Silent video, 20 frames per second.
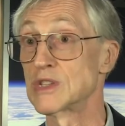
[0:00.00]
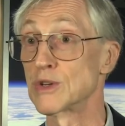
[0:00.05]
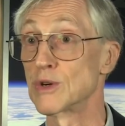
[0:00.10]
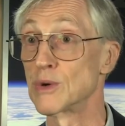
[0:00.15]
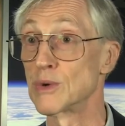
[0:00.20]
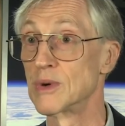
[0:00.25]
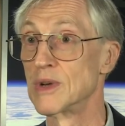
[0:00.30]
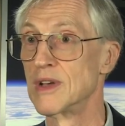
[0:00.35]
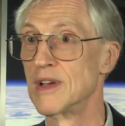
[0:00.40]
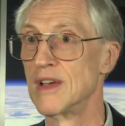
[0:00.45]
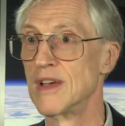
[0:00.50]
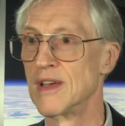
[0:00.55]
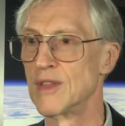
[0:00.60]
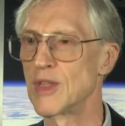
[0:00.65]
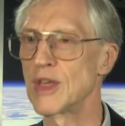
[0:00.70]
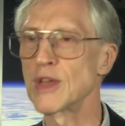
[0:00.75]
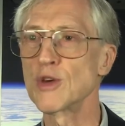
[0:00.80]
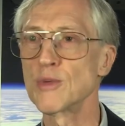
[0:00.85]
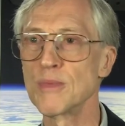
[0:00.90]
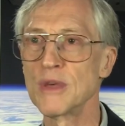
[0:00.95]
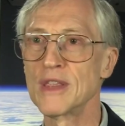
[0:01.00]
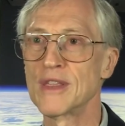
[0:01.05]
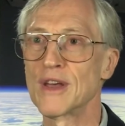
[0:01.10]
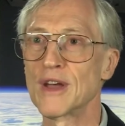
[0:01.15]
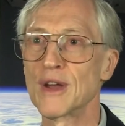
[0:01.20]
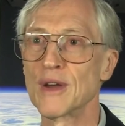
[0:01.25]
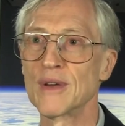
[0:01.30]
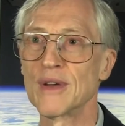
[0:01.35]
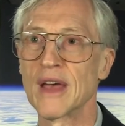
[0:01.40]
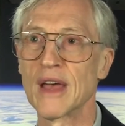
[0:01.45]
so they could be
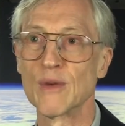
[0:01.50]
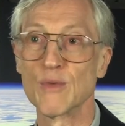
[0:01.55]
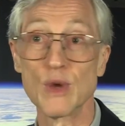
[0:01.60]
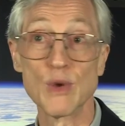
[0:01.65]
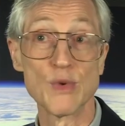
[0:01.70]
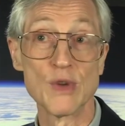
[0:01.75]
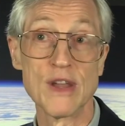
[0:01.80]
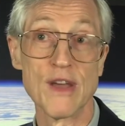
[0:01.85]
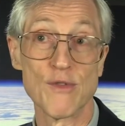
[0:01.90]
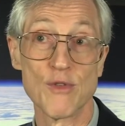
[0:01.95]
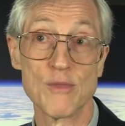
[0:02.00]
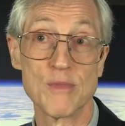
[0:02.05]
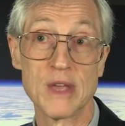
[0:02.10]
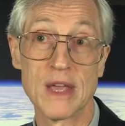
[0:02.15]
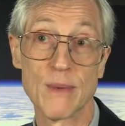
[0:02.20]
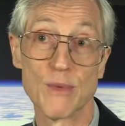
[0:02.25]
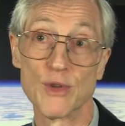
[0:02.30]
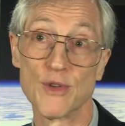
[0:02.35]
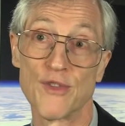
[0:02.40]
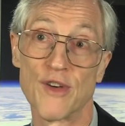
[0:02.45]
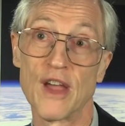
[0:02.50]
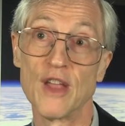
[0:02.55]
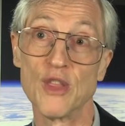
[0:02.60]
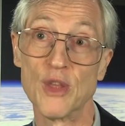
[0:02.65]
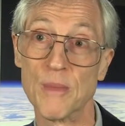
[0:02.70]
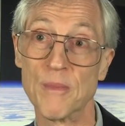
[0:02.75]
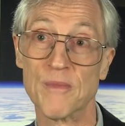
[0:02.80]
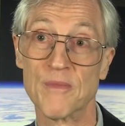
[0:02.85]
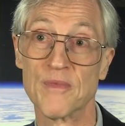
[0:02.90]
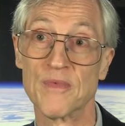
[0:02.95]
there and we would never be able to find
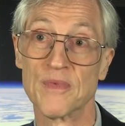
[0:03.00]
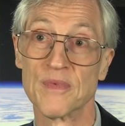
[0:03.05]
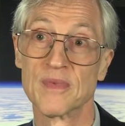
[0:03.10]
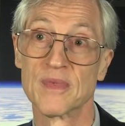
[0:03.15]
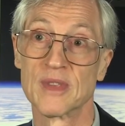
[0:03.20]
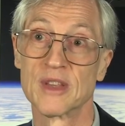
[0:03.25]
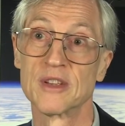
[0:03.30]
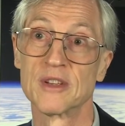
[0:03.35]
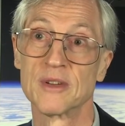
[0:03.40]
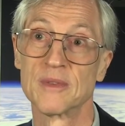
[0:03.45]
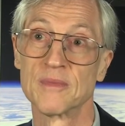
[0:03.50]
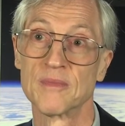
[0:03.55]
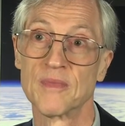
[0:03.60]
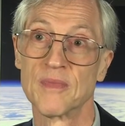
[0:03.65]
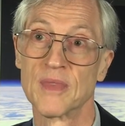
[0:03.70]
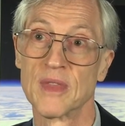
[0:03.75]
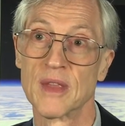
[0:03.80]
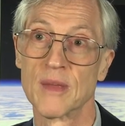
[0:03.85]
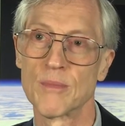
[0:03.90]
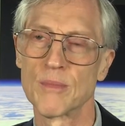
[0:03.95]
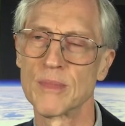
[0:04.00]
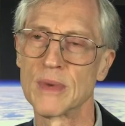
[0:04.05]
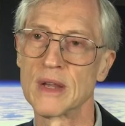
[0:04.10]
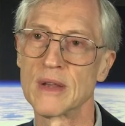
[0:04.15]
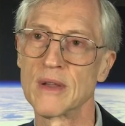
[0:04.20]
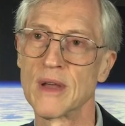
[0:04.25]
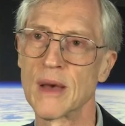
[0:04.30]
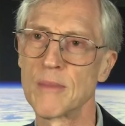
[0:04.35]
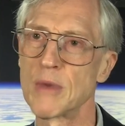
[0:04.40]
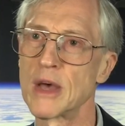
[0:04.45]
them.
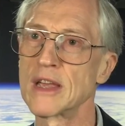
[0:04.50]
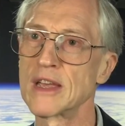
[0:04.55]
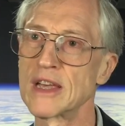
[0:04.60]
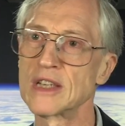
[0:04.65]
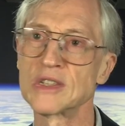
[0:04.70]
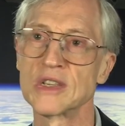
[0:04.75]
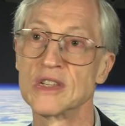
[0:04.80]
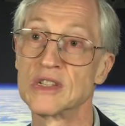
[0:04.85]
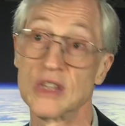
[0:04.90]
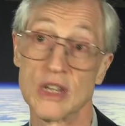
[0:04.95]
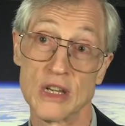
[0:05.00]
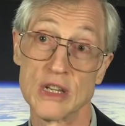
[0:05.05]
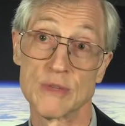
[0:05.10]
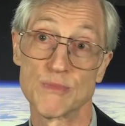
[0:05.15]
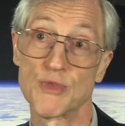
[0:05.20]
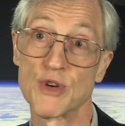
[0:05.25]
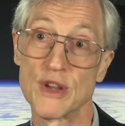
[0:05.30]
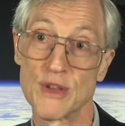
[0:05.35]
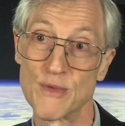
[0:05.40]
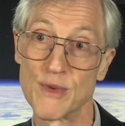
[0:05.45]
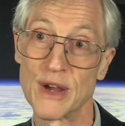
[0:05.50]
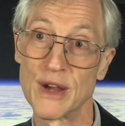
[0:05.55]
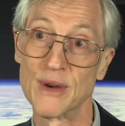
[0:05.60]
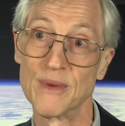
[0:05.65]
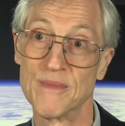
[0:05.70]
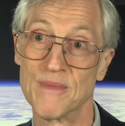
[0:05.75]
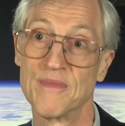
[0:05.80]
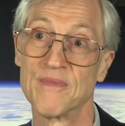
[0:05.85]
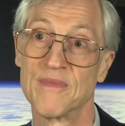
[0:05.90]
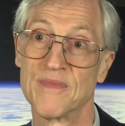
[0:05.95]
But my guess is that it's pretty rare.